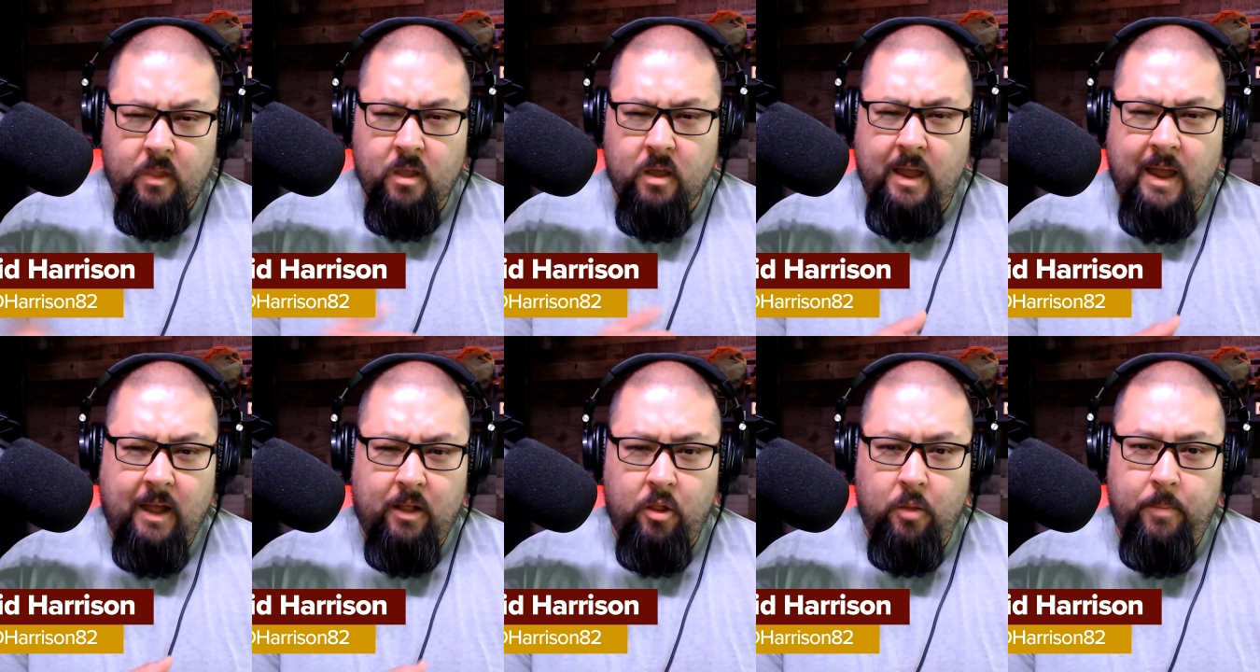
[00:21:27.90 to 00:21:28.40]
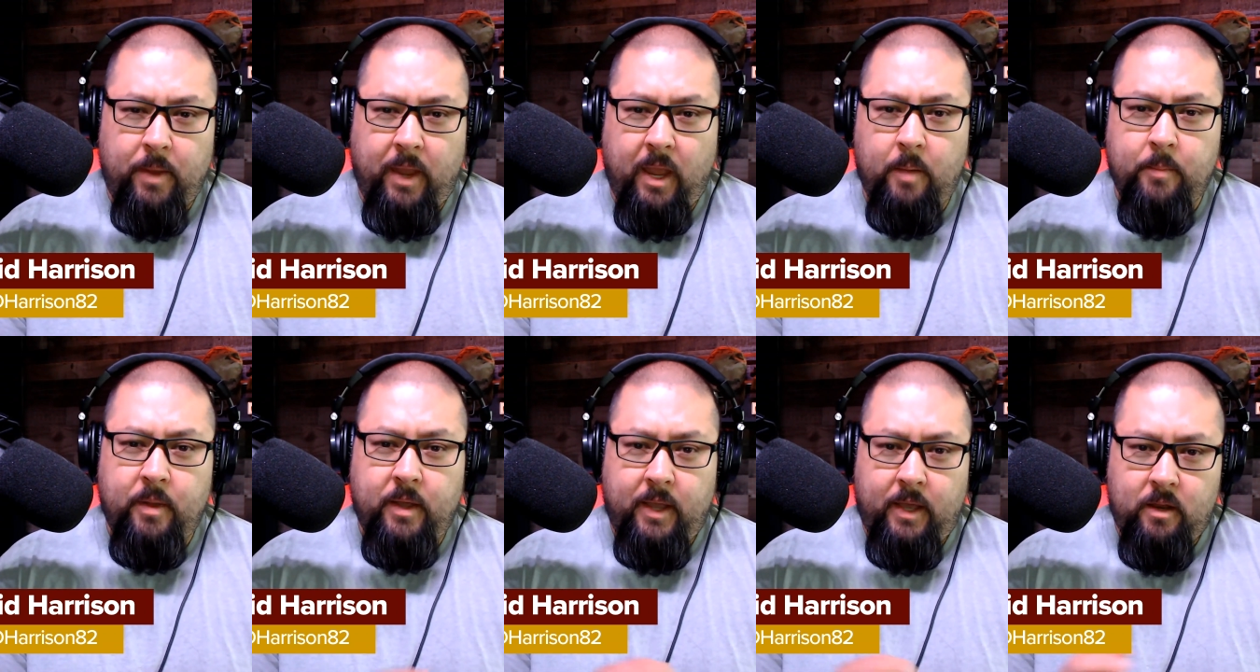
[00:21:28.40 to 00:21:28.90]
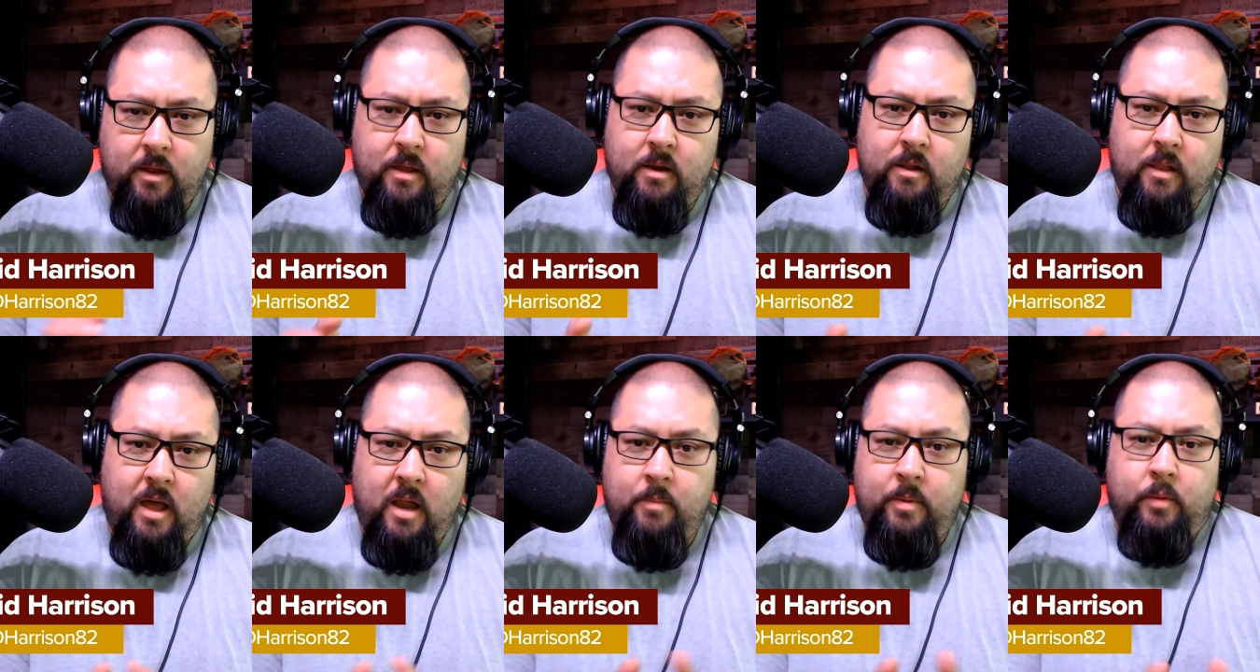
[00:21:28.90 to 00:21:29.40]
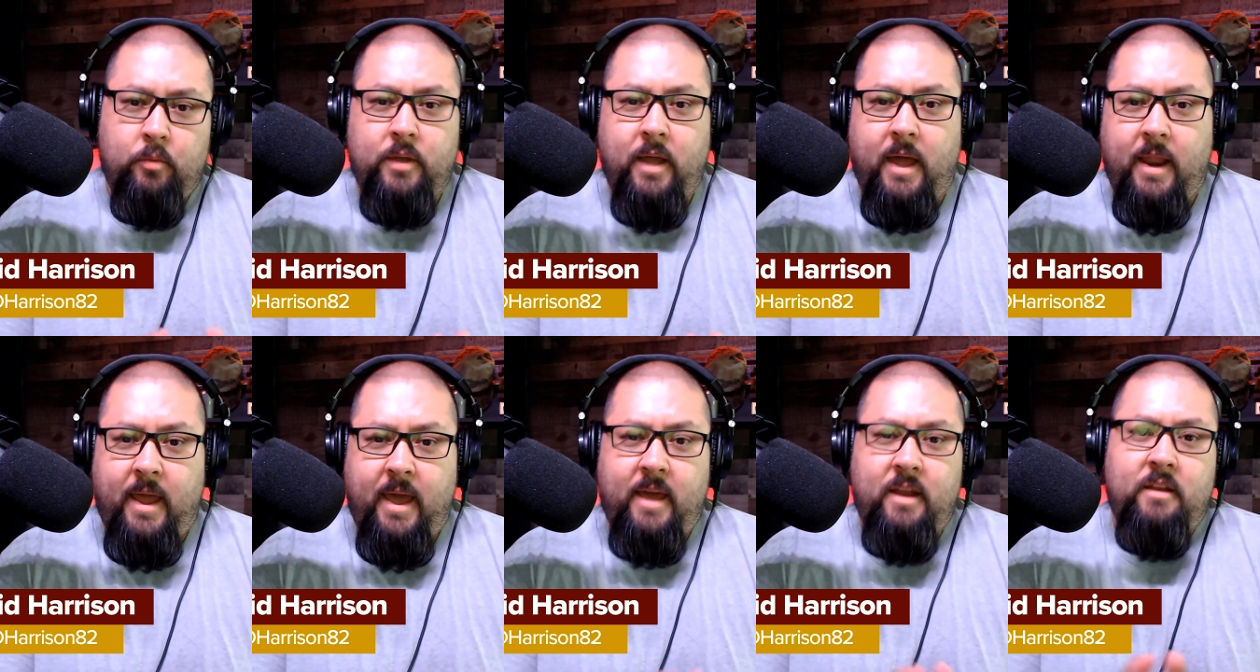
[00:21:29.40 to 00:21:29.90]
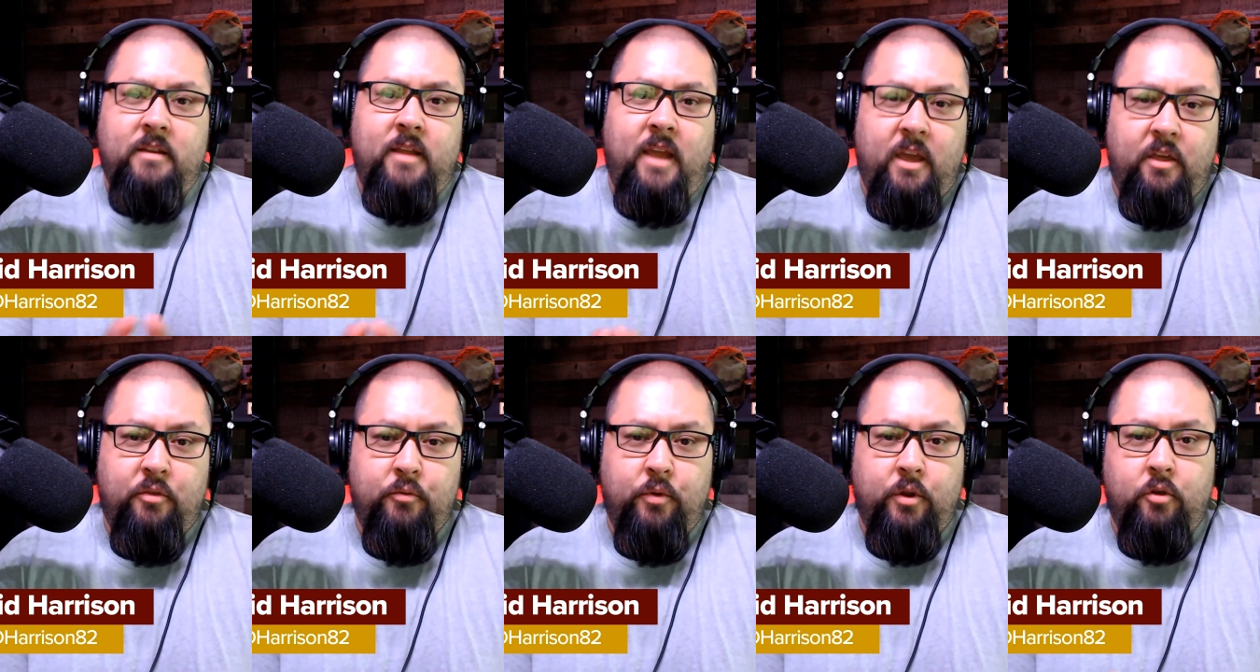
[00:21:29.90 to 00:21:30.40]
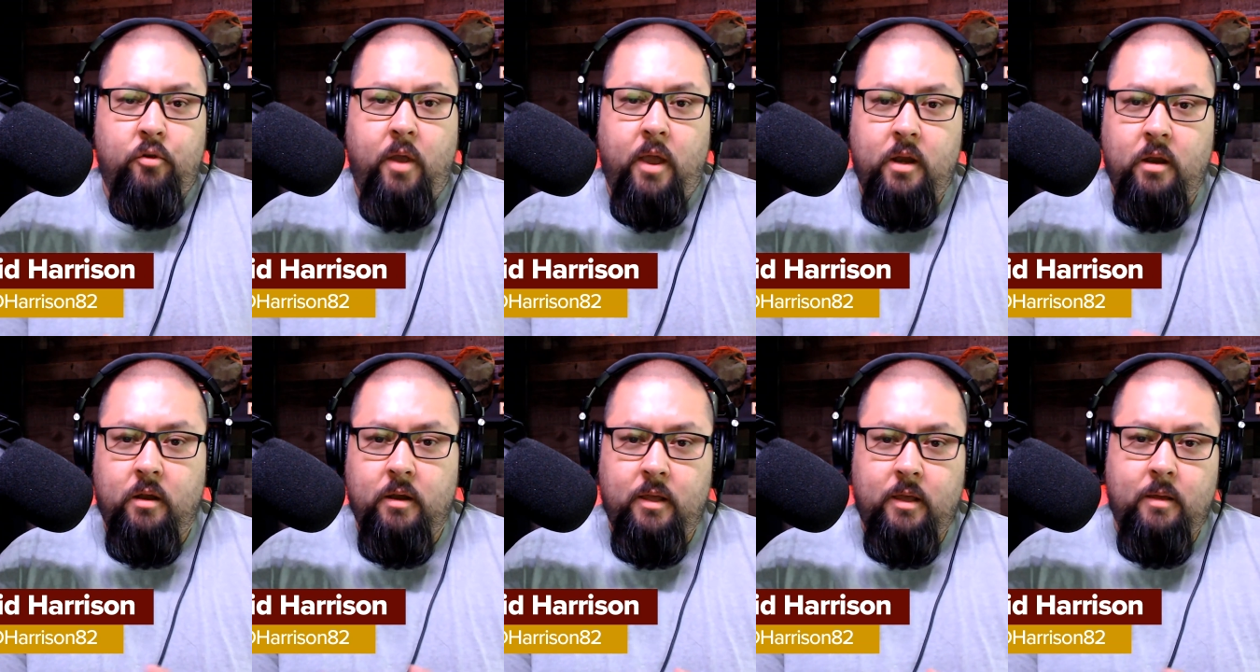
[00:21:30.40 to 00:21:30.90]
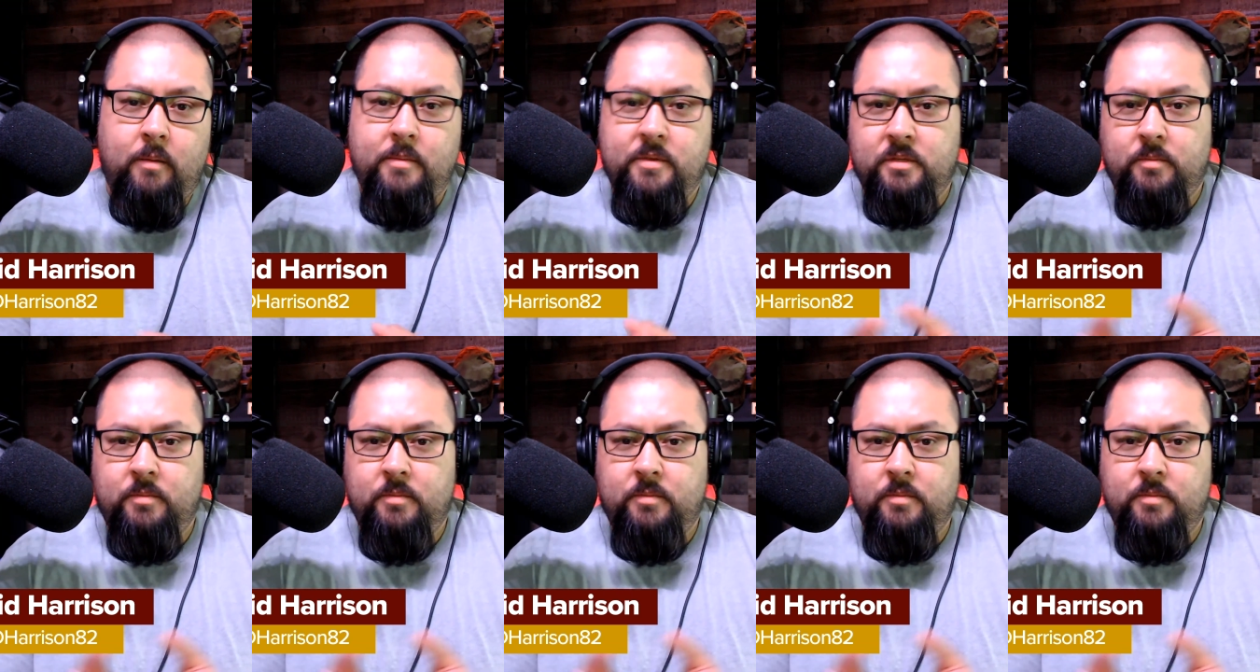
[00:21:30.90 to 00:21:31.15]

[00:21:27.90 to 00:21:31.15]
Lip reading: Alabama. And a lot of people kind of had a day 3 grade on him.